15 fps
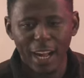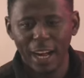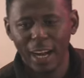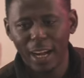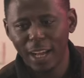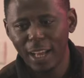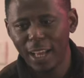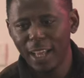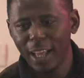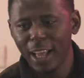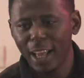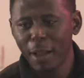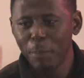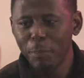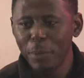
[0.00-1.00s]
Ah,
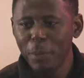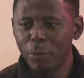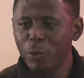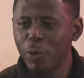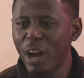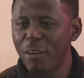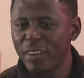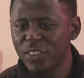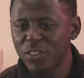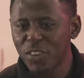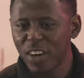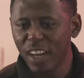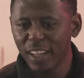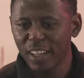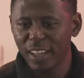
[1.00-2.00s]
people don't have
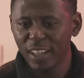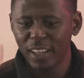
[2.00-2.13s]
extra.